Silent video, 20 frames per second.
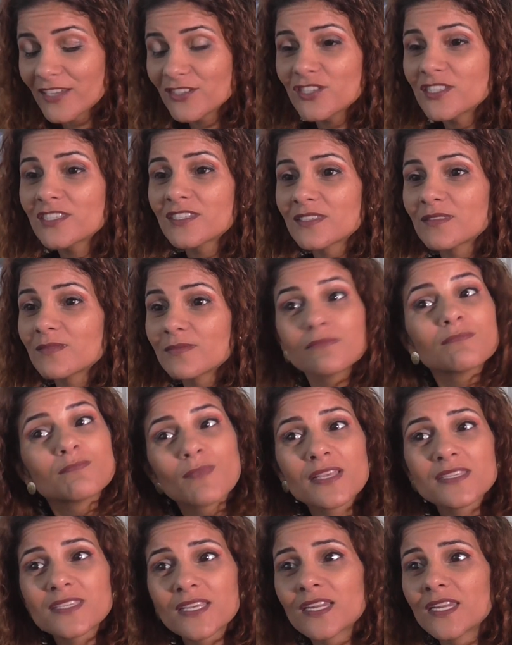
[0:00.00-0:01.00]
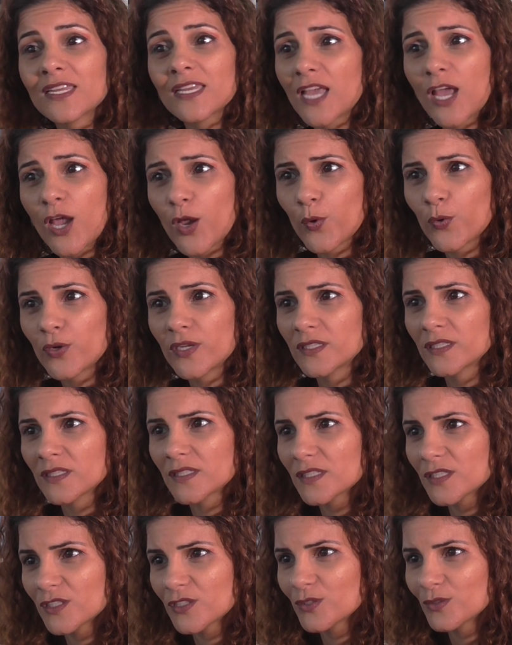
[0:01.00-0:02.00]
just basically couldn't
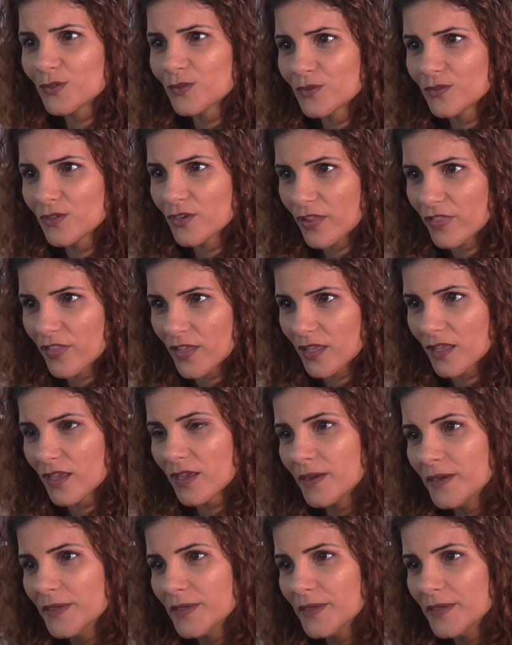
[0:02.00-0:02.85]
do nothing.